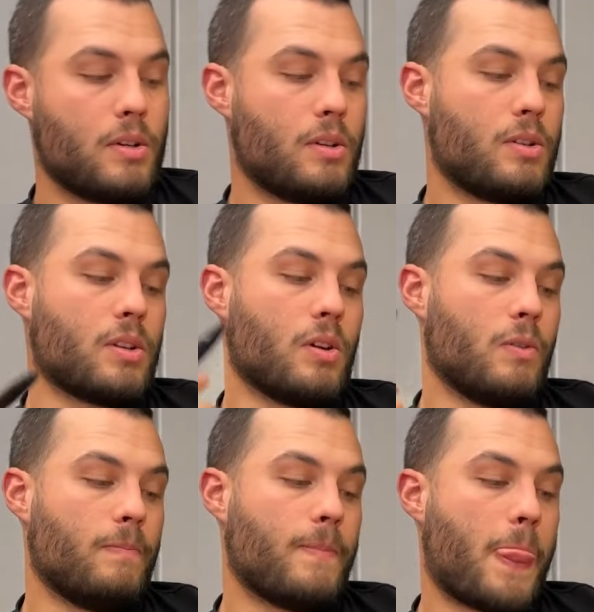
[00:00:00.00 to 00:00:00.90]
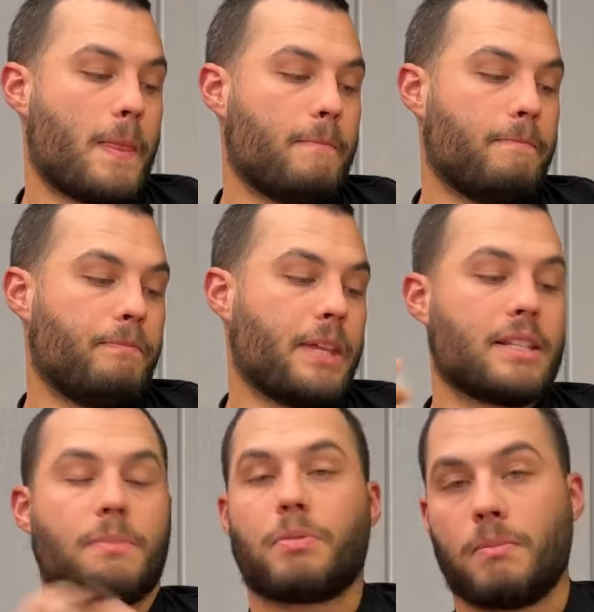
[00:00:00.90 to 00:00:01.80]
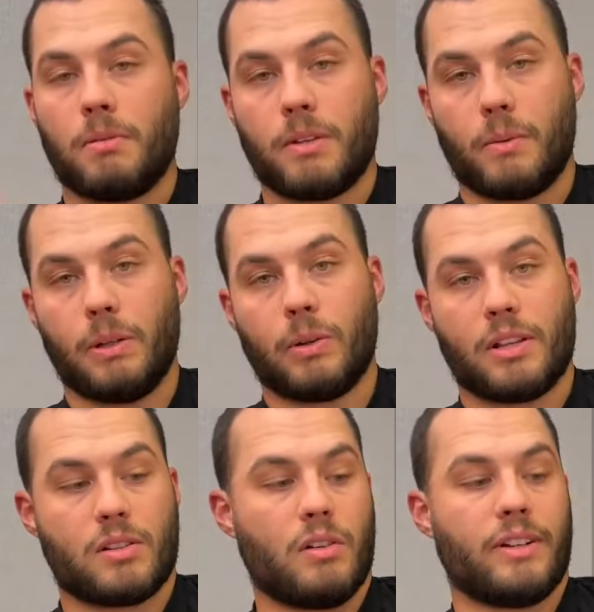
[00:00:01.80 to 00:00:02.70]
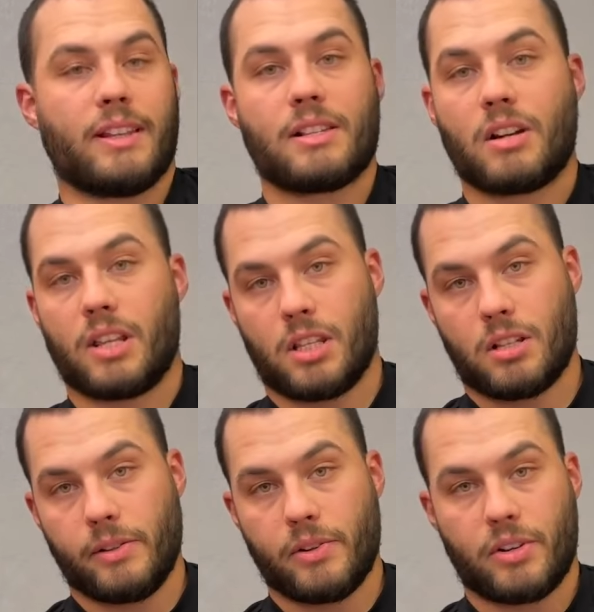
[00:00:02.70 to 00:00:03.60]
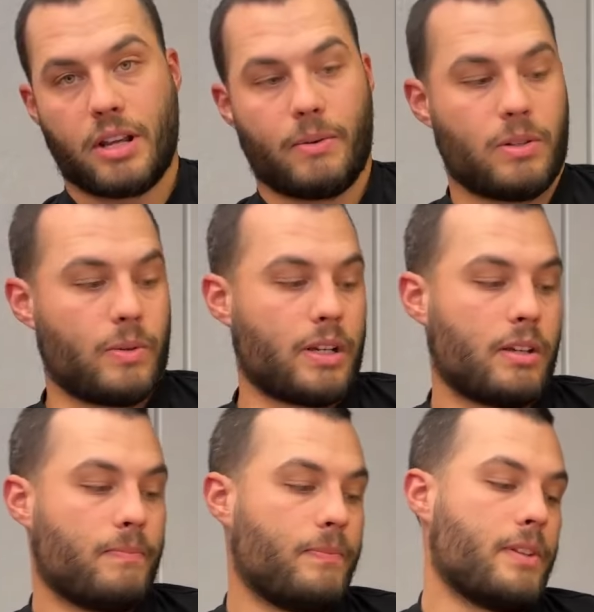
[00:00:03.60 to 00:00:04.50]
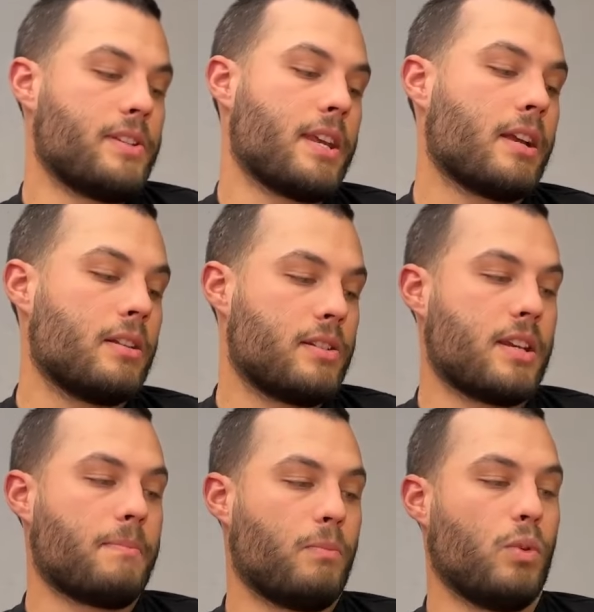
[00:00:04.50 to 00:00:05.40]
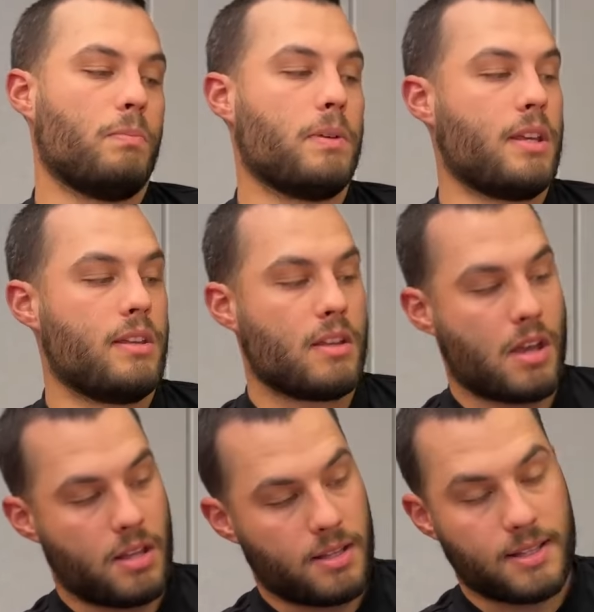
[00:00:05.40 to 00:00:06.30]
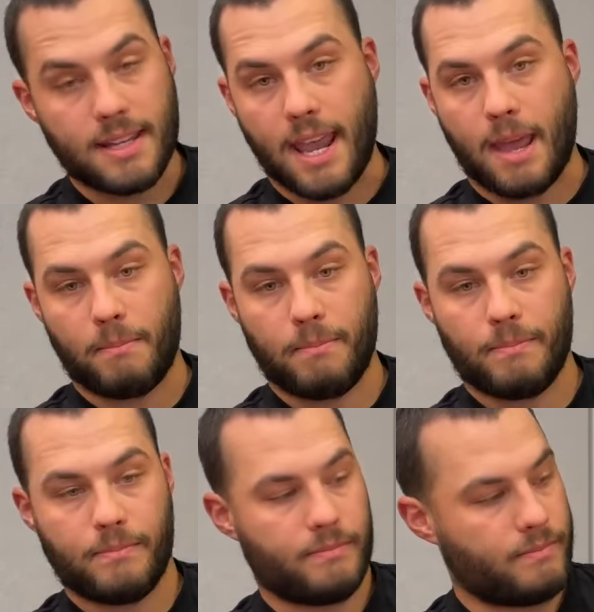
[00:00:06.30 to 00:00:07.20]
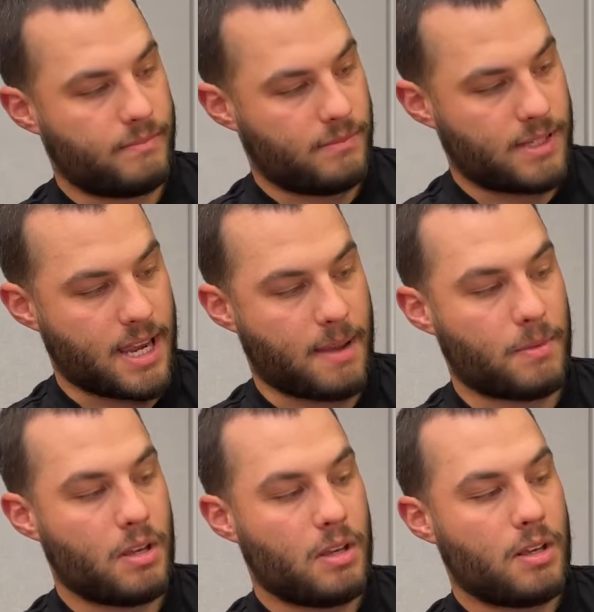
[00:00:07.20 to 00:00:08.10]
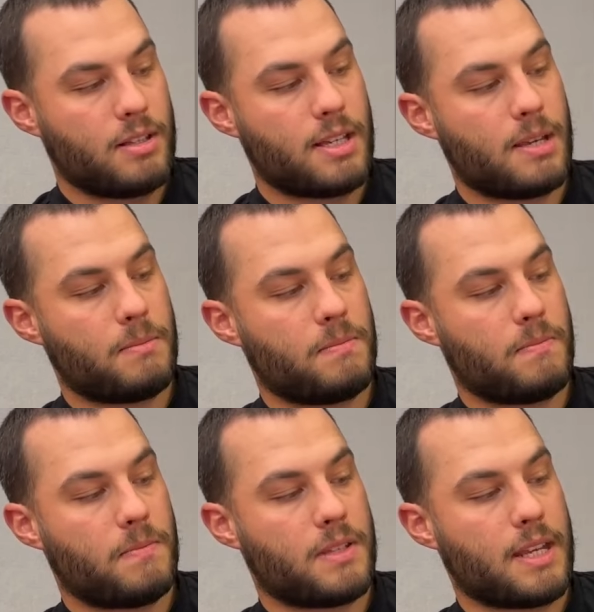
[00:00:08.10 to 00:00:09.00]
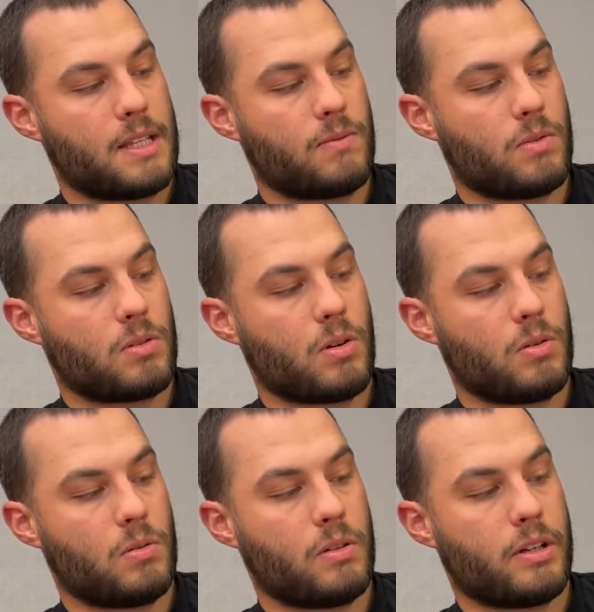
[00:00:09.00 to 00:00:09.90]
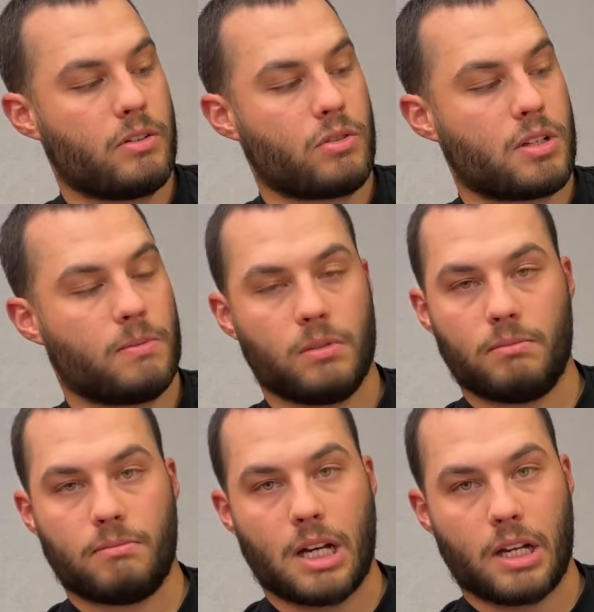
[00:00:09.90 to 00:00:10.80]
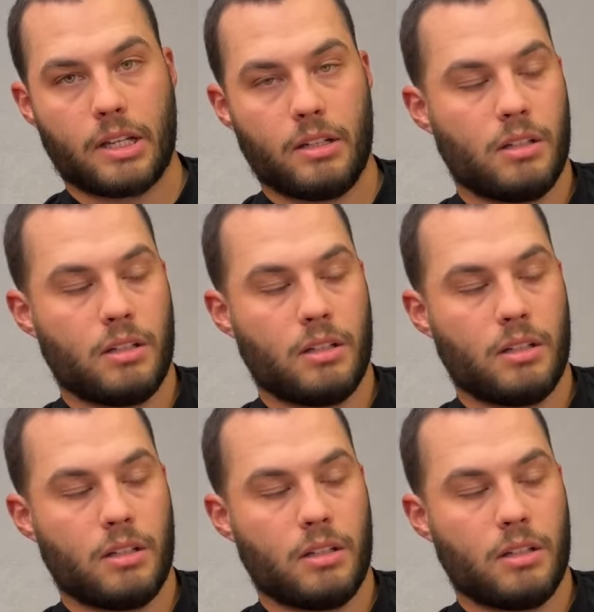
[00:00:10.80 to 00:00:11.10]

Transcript: So that's the problem that we're looking at solving, and that's kind of the solution, how we're doing it. The second step would be TAM. TAM stands for Total Addressable Market.